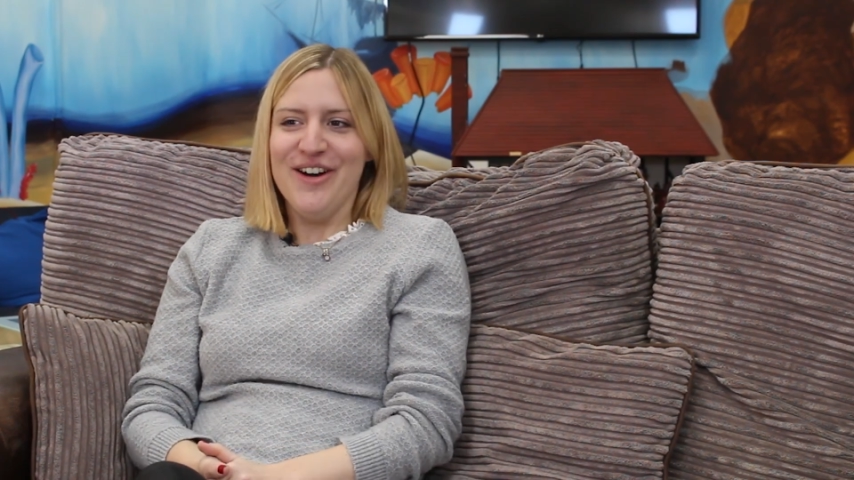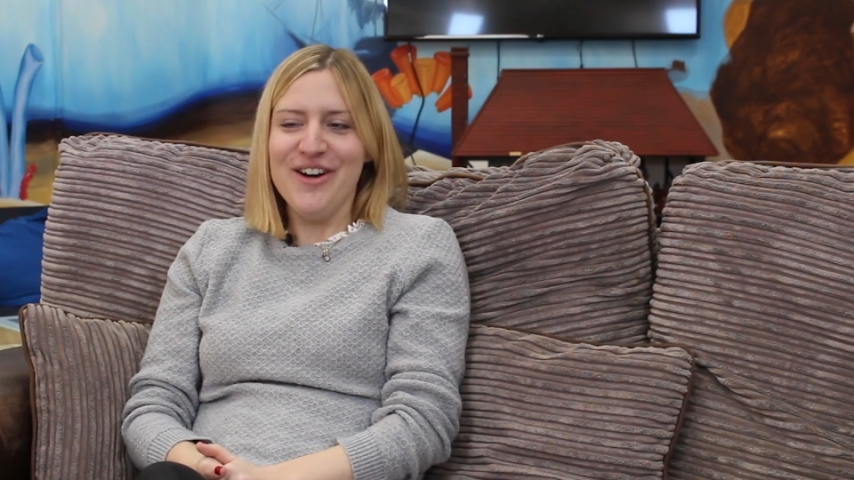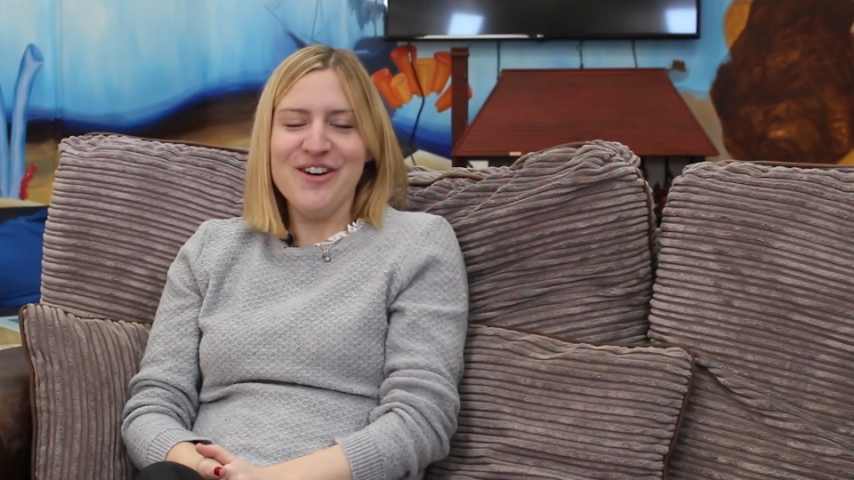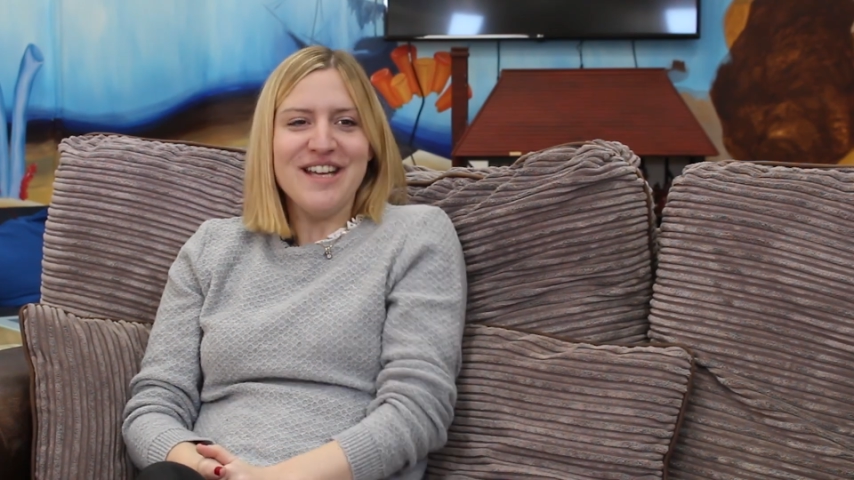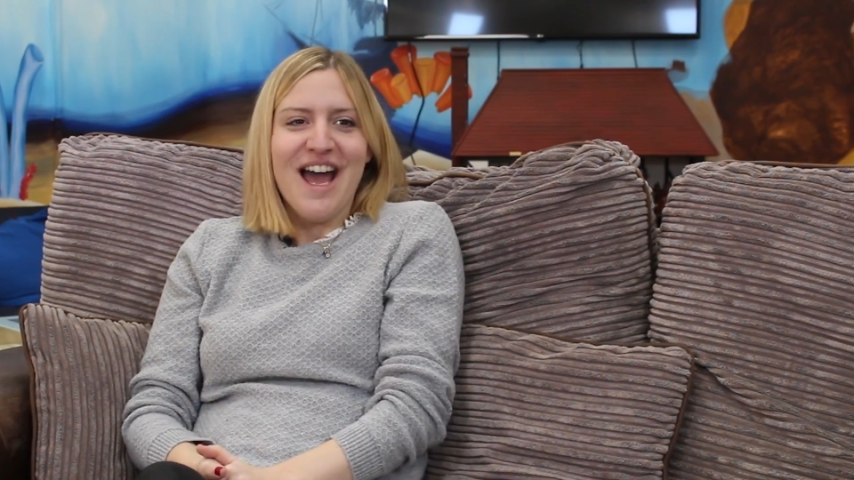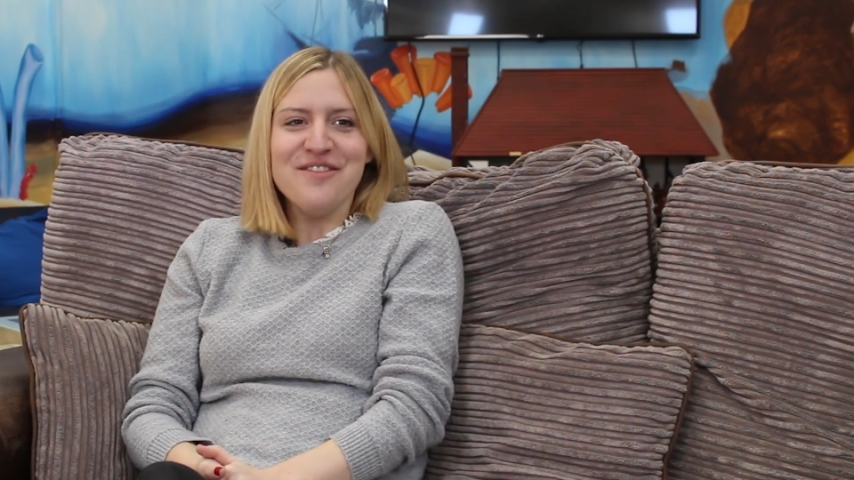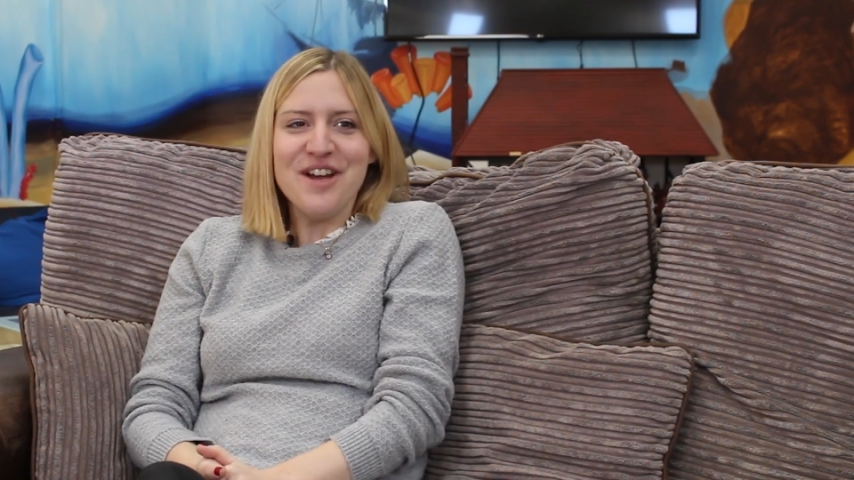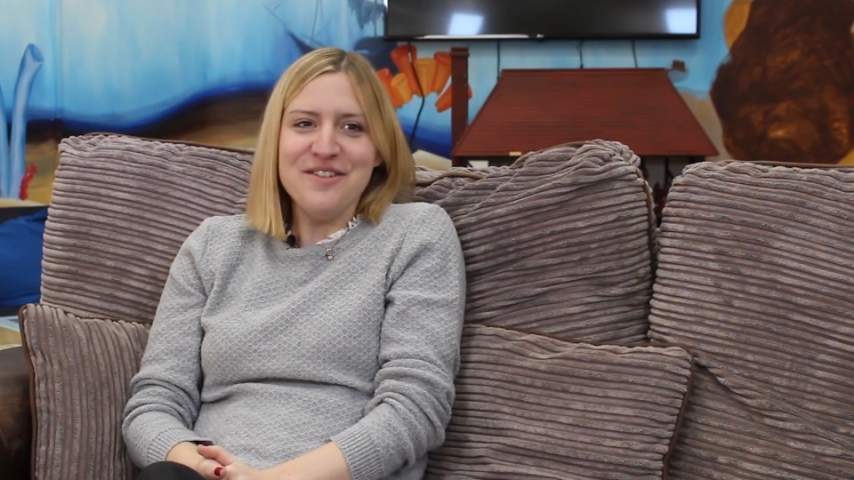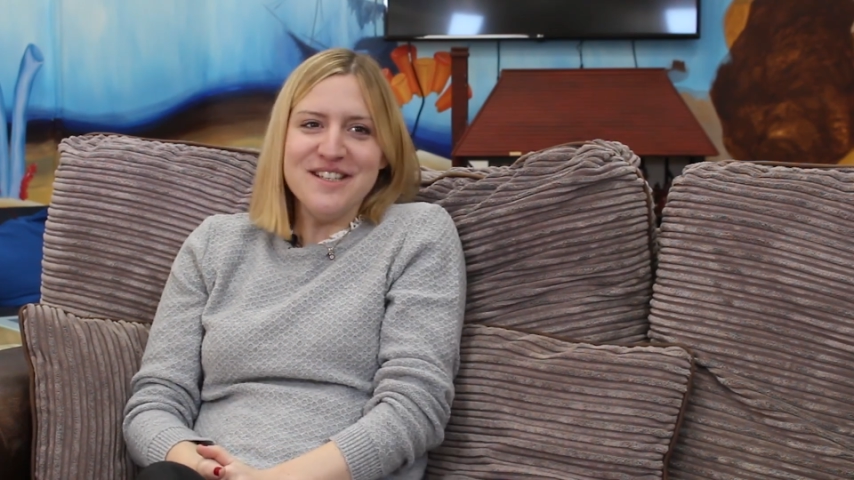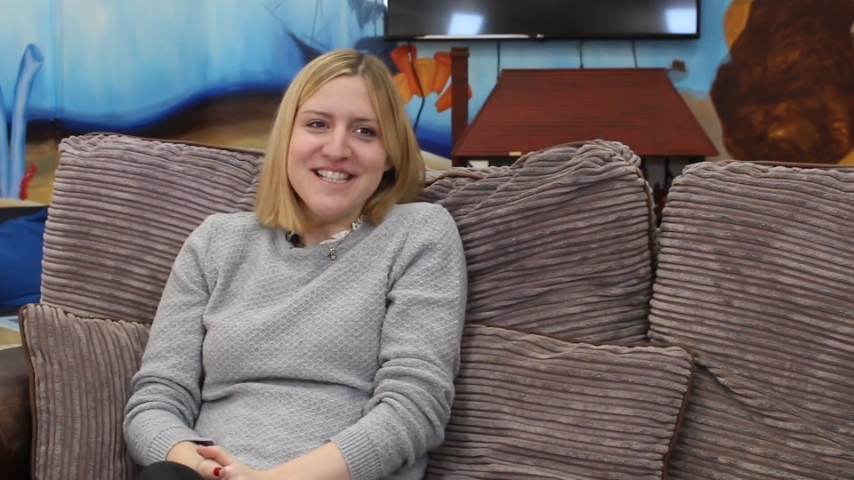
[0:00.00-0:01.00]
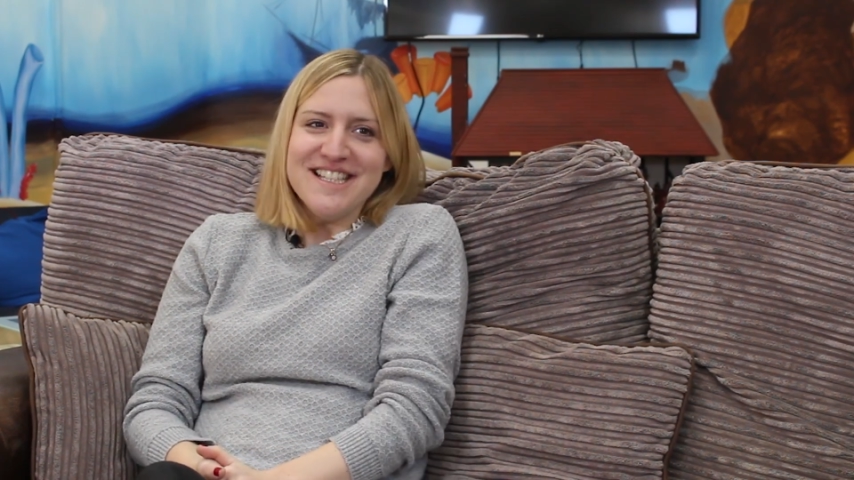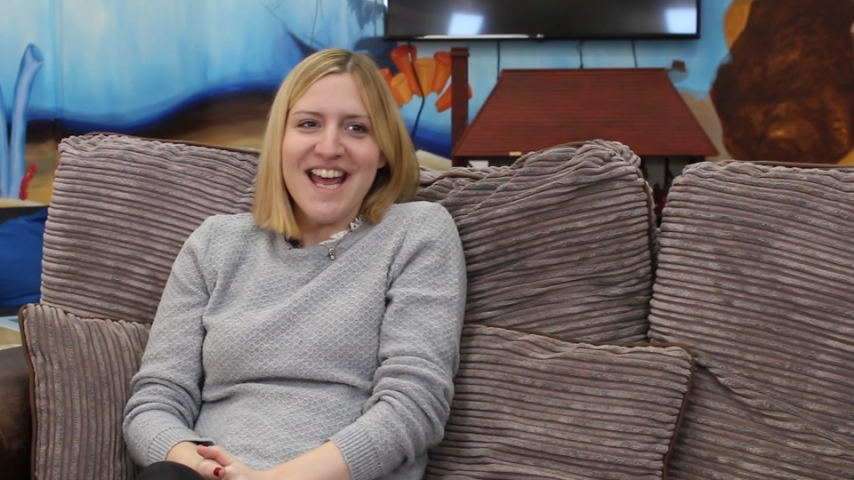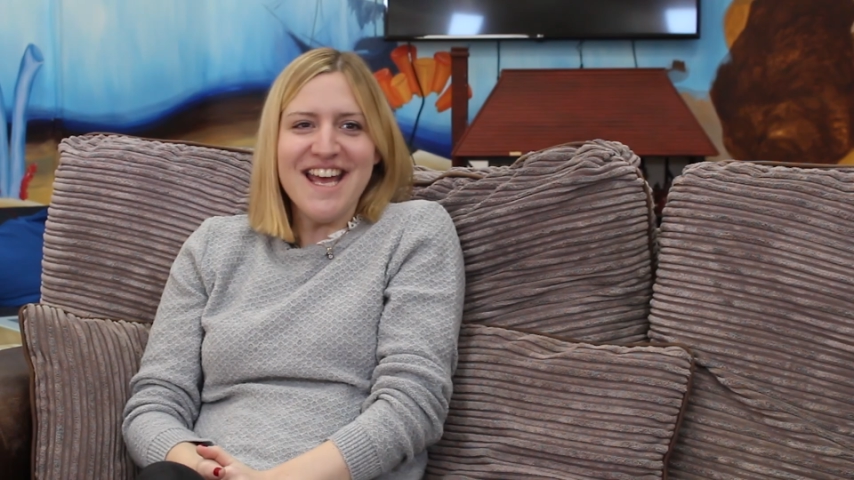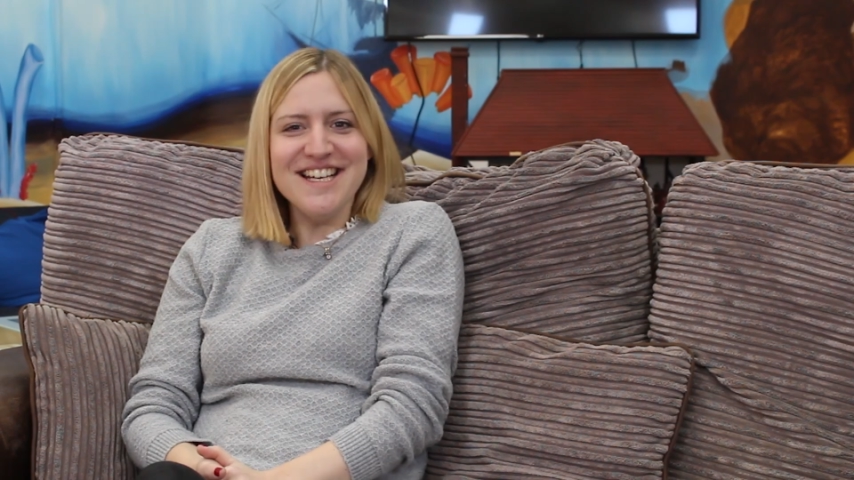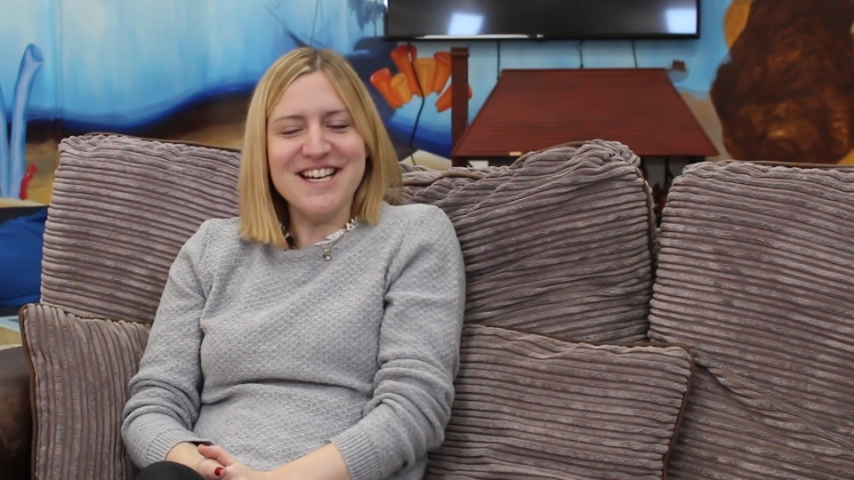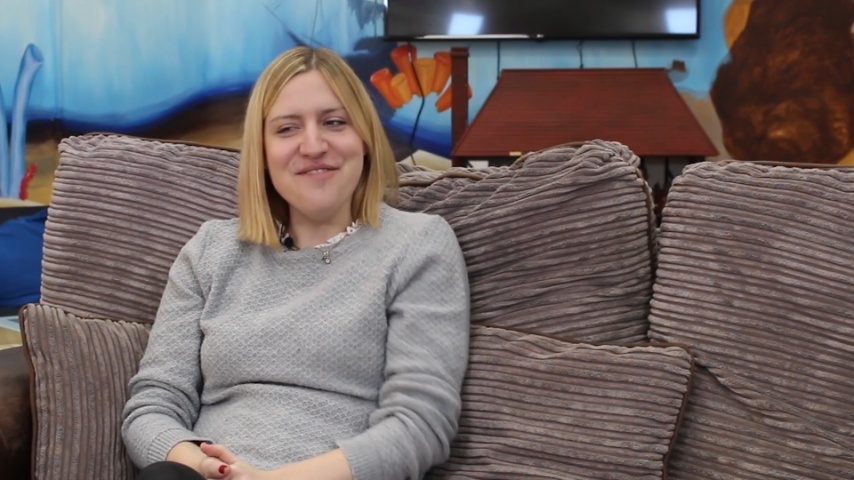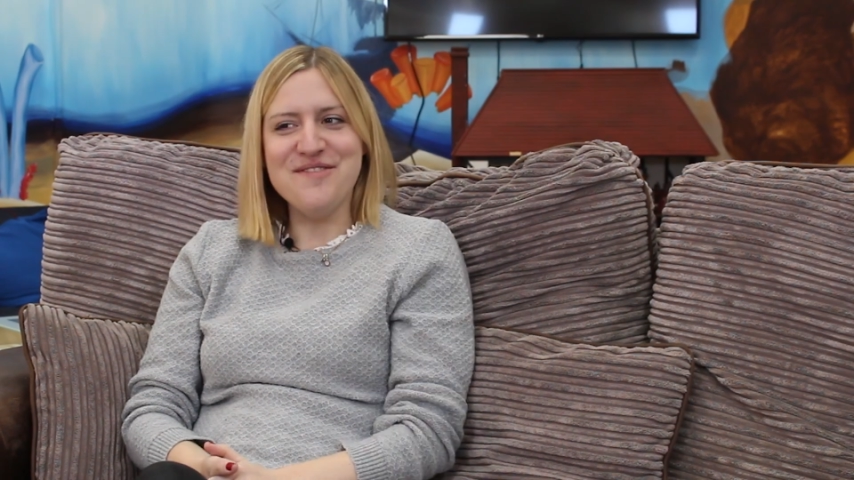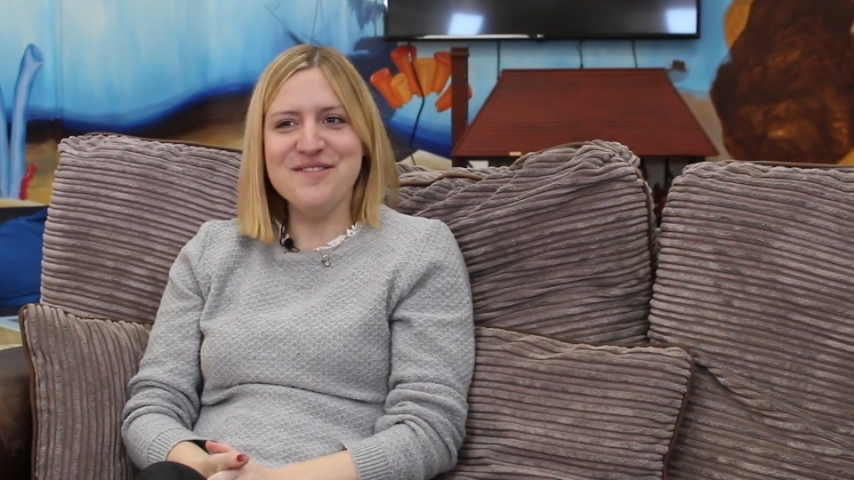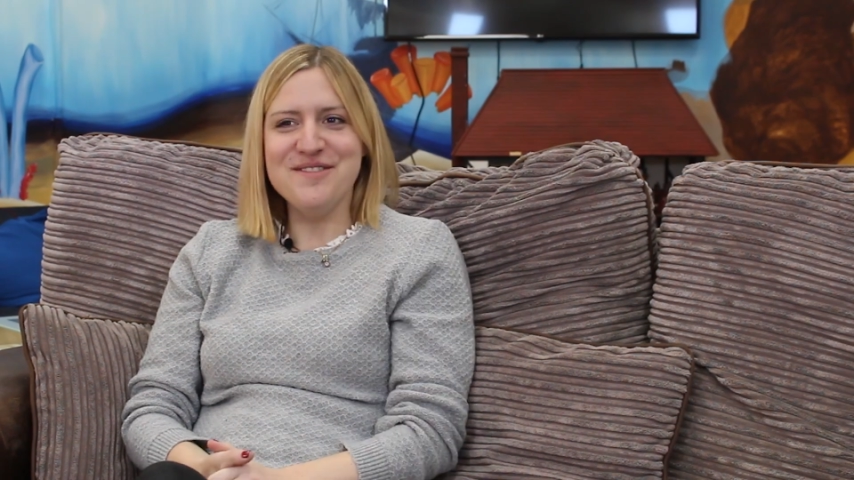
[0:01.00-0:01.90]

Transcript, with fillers: oh yeah i'm coming to stay in a couple of